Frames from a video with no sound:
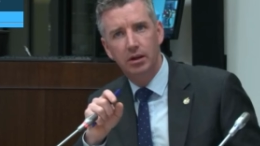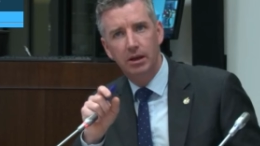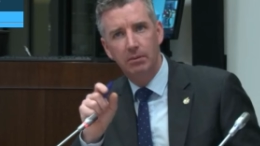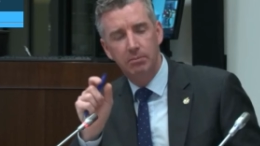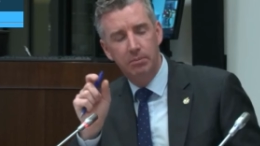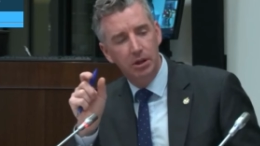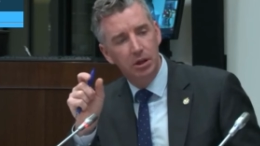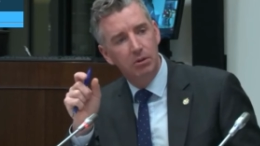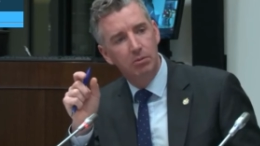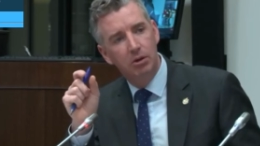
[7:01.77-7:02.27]

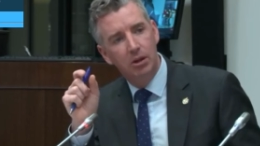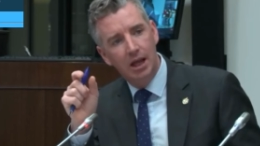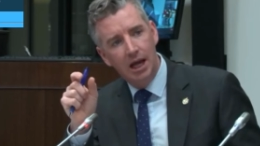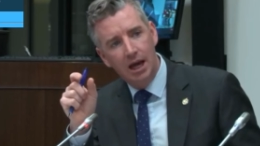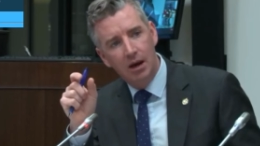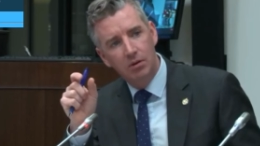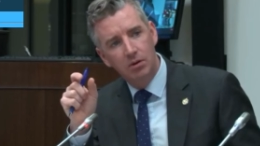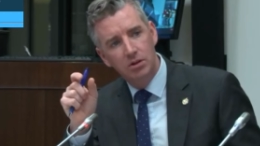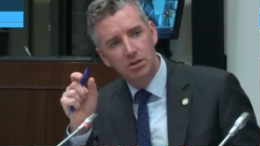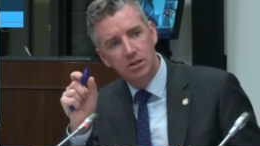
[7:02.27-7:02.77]
like billable
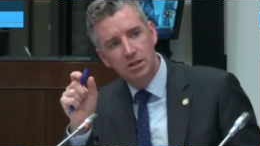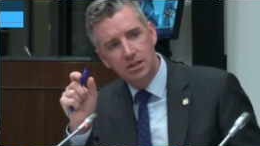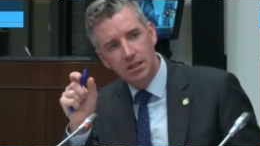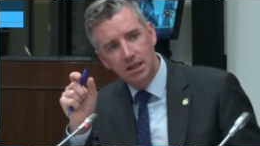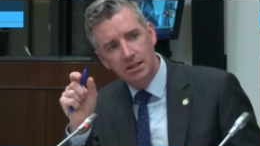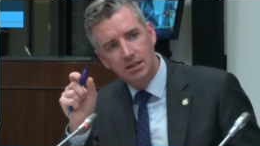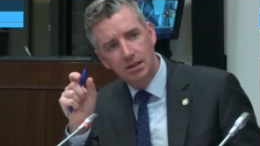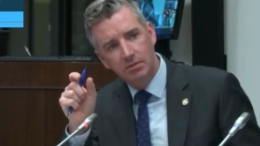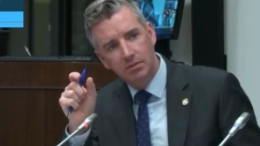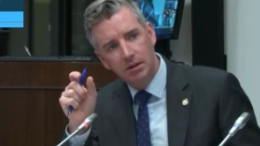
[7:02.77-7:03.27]
hours? Is
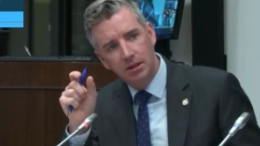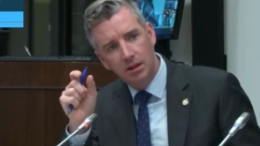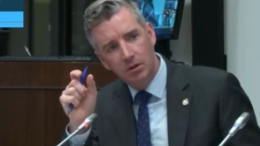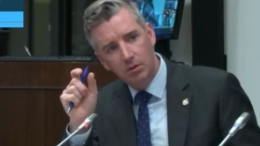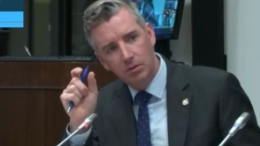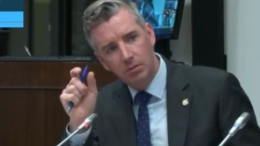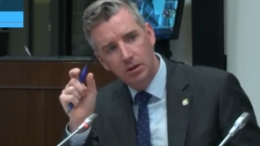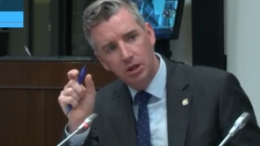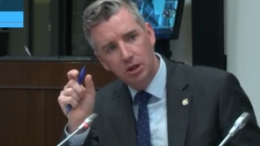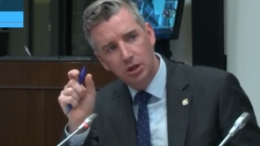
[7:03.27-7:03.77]
that something that
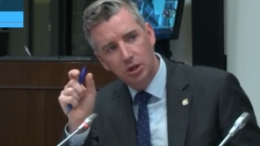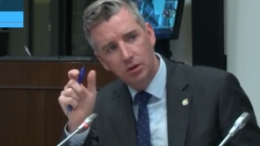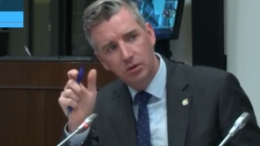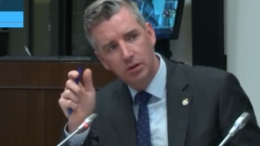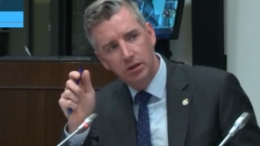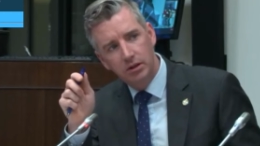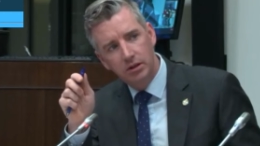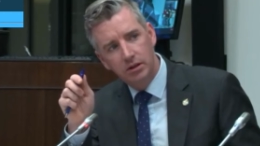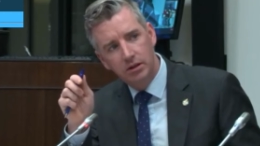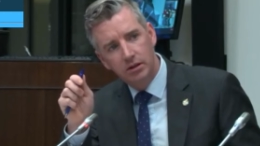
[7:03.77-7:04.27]
would be
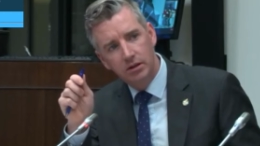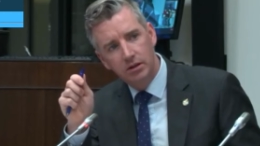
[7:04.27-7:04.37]
included?